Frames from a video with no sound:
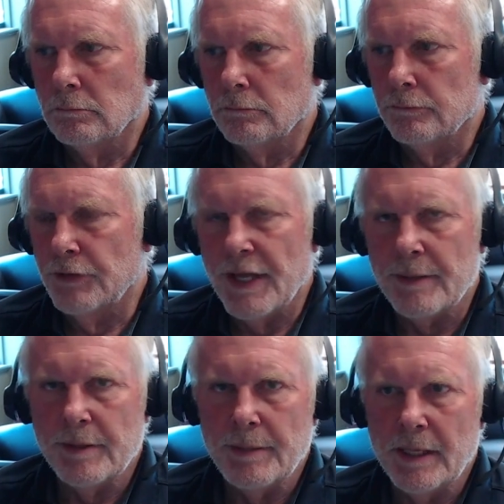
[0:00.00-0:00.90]
for them
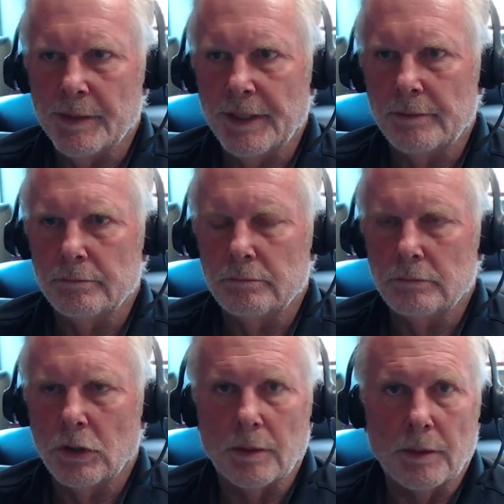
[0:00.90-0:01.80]
to be able to
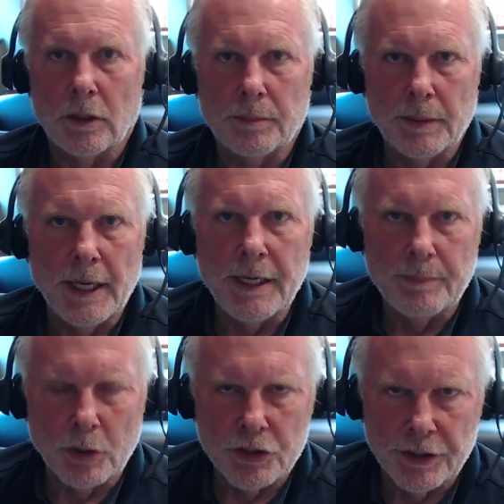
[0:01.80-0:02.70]
or any
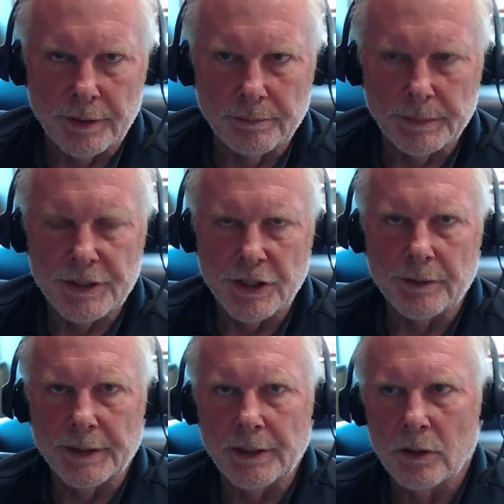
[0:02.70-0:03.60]
person, but
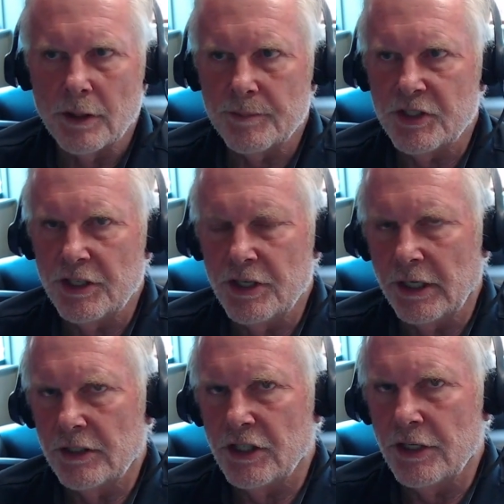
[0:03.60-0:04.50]
generally lower income
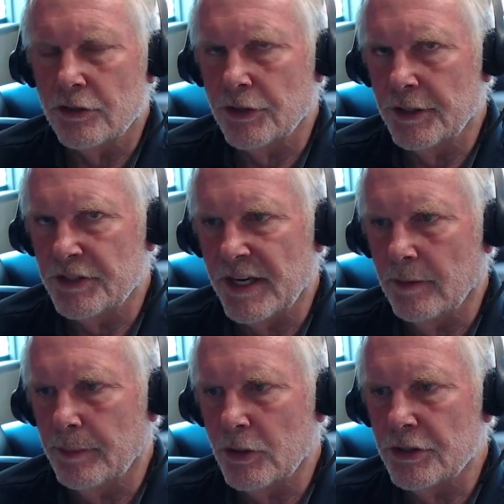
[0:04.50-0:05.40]
seniors or
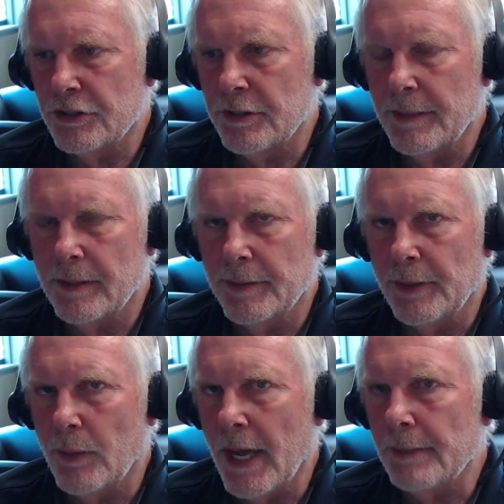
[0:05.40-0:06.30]
disabled persons to be able to
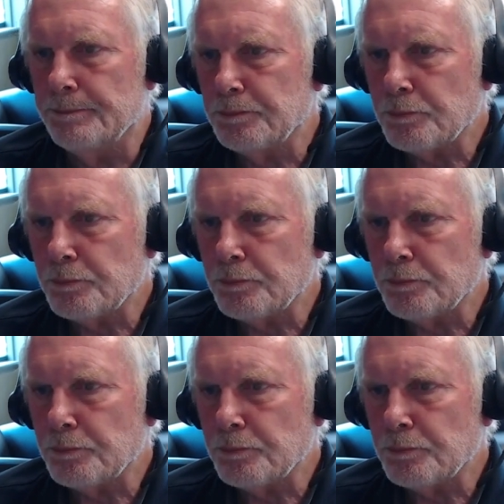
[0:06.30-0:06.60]
rent,